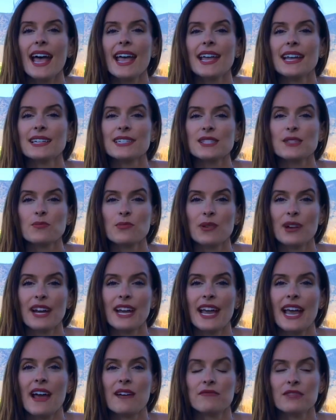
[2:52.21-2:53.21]
in
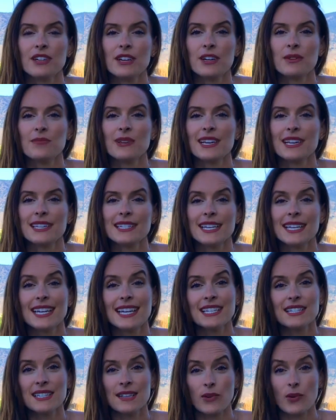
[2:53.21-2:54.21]
spring every year because it
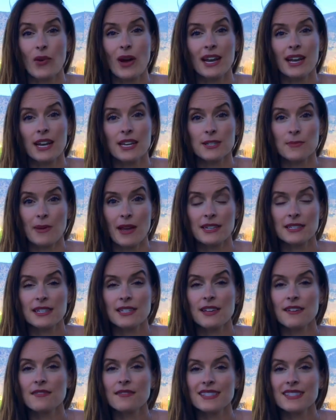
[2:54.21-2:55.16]
is quite expensive.